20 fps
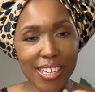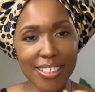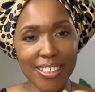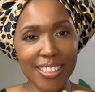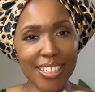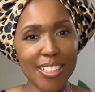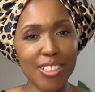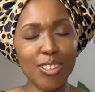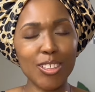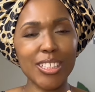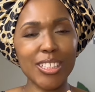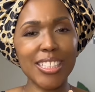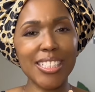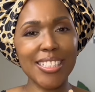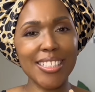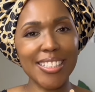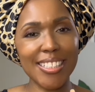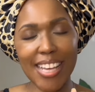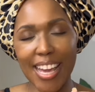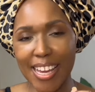that I usually
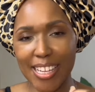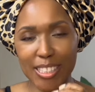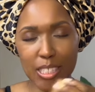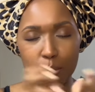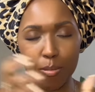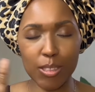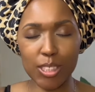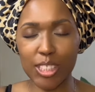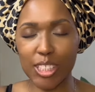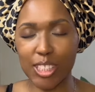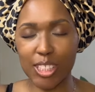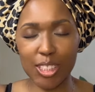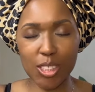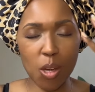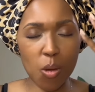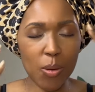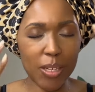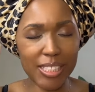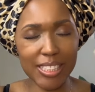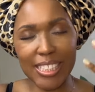say because I was just so
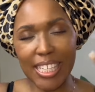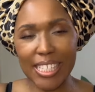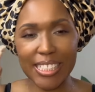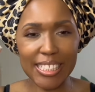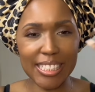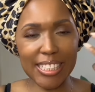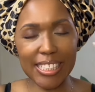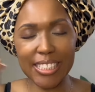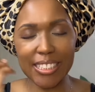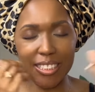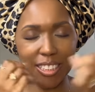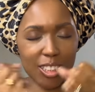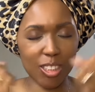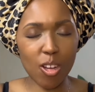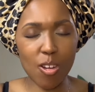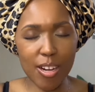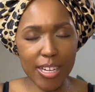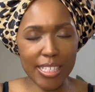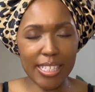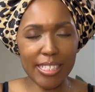excited to get
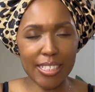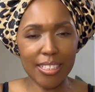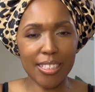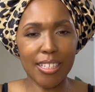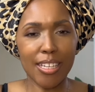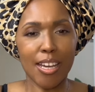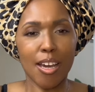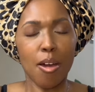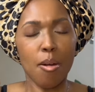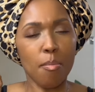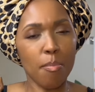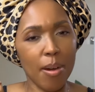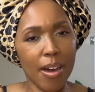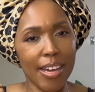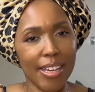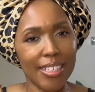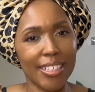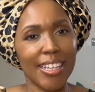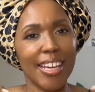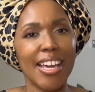started.
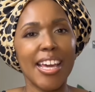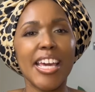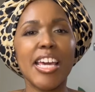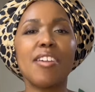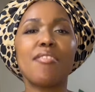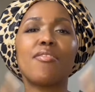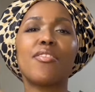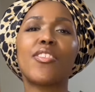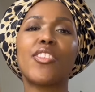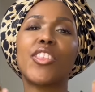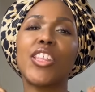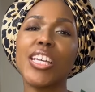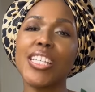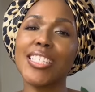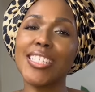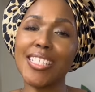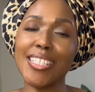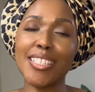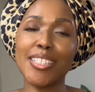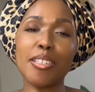But if this
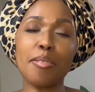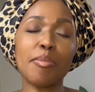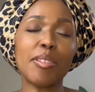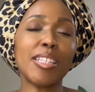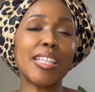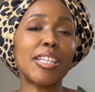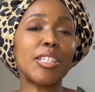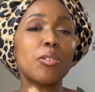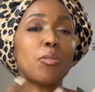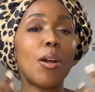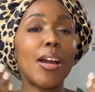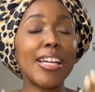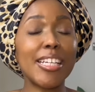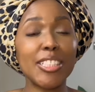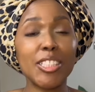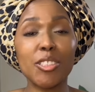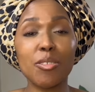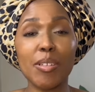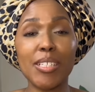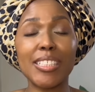is something that you are
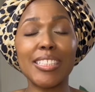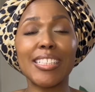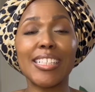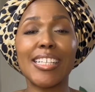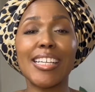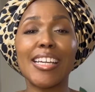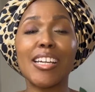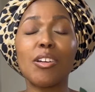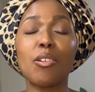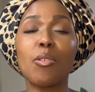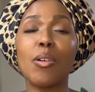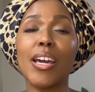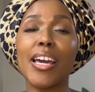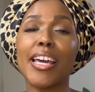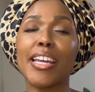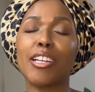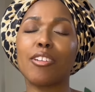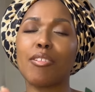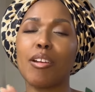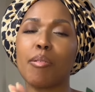interested in, go ahead
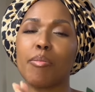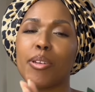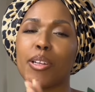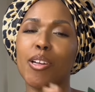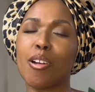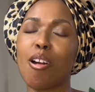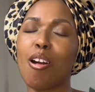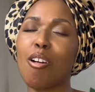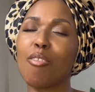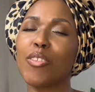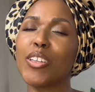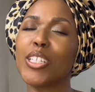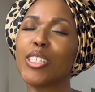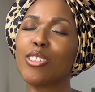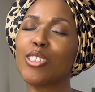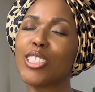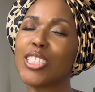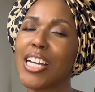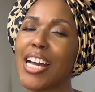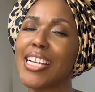and grab your coffee, your
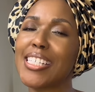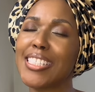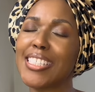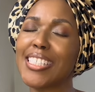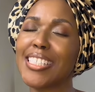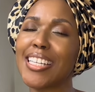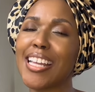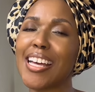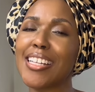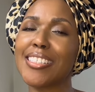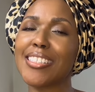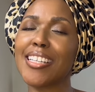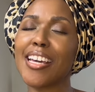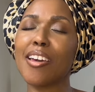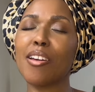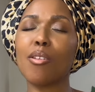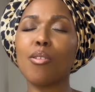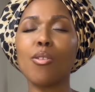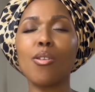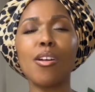chai tea latte,
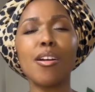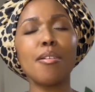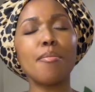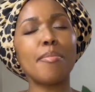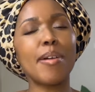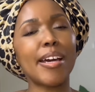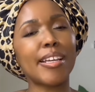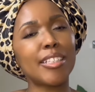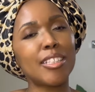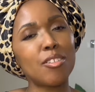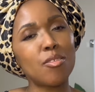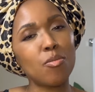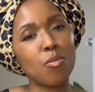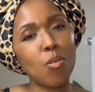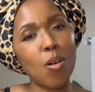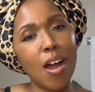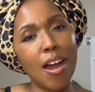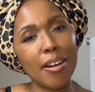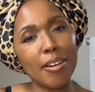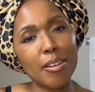or a bottle of
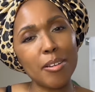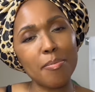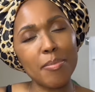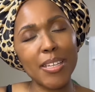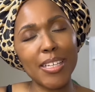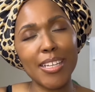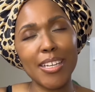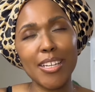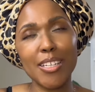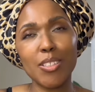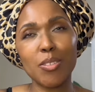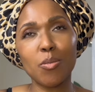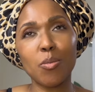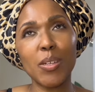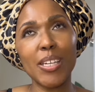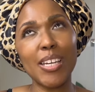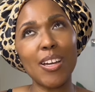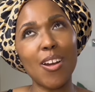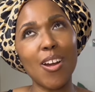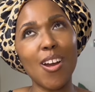water, because we
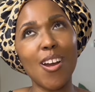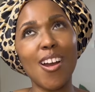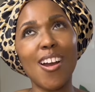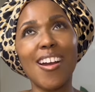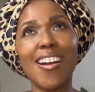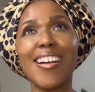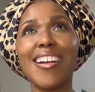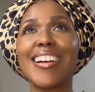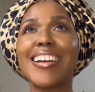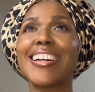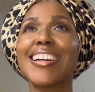are